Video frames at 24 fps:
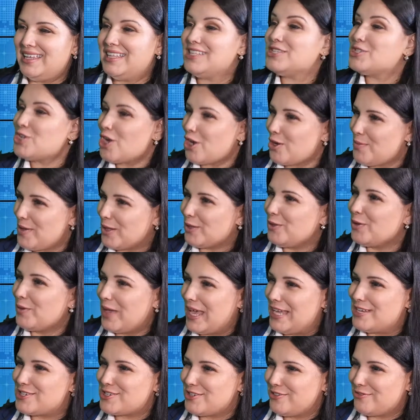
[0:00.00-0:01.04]
Let's talk about
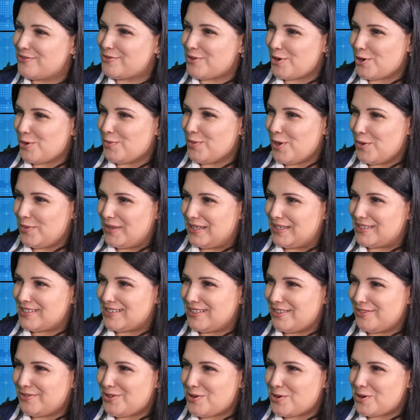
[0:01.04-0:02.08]
location for a moment.
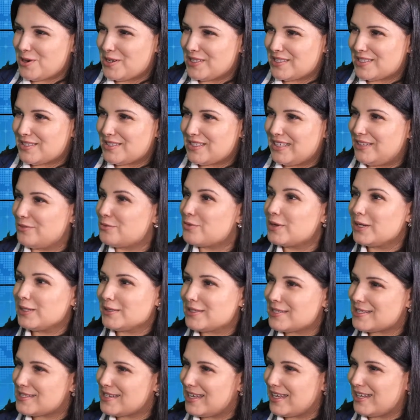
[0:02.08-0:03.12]
And of course, in
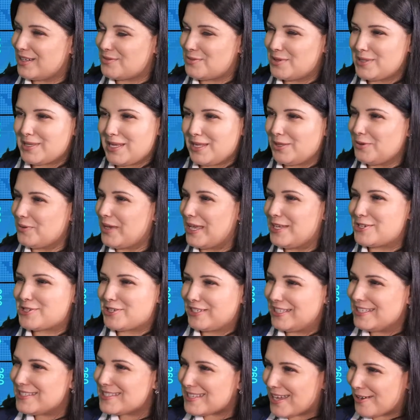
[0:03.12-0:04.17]
real estate, we say
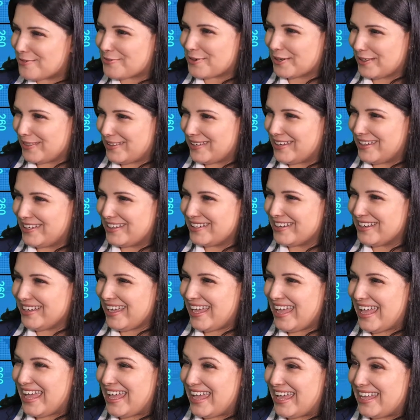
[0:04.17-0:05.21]
location is
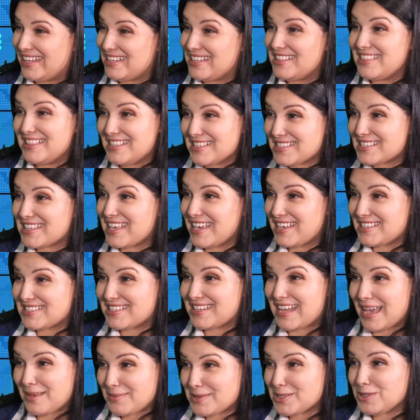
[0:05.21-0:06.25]
everything. And in this
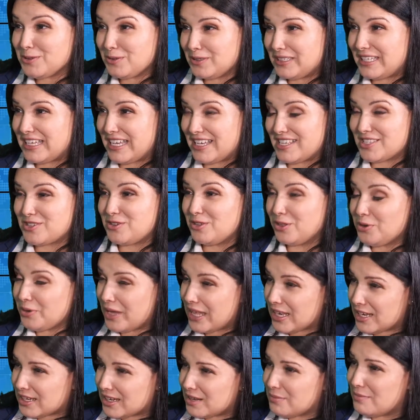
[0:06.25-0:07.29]
case, it absolutely is. You're
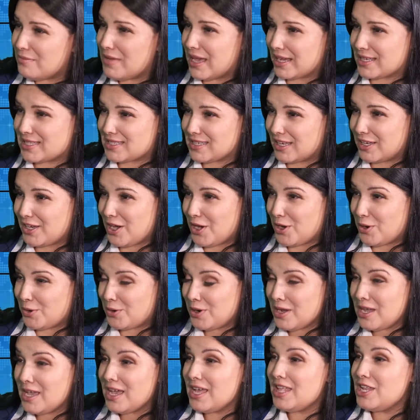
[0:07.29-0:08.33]
located in
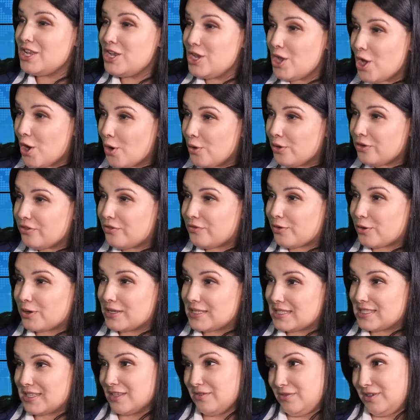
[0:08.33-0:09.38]
Mexico, known for
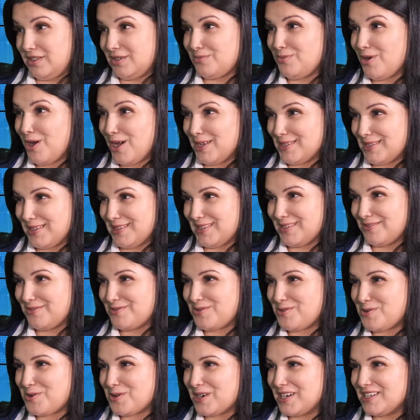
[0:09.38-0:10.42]
its silver deposits,
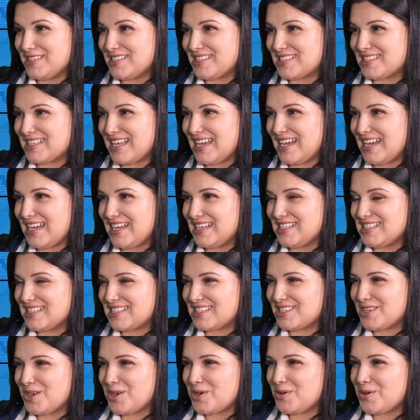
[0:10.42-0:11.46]
of course. Uh,
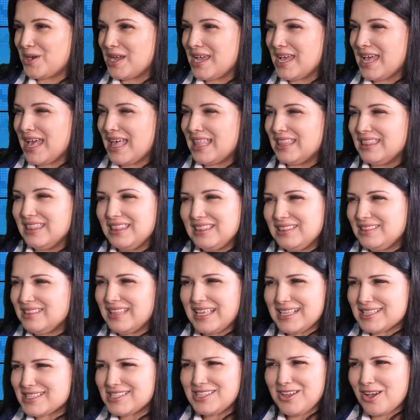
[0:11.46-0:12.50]
so
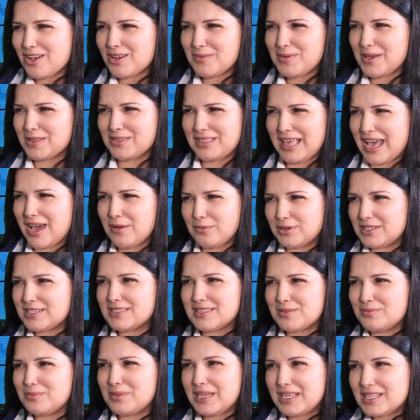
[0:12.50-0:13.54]
let's talk about that. What
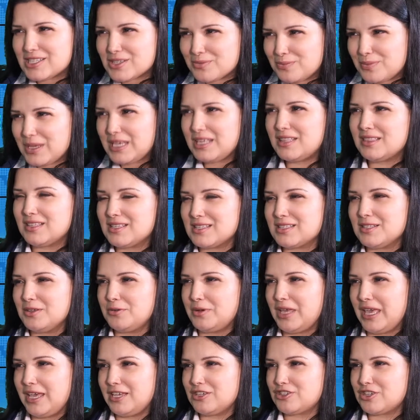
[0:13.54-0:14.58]
does it mean to be in this
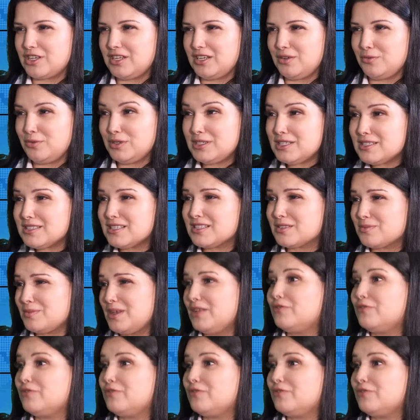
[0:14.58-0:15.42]
location? And what does this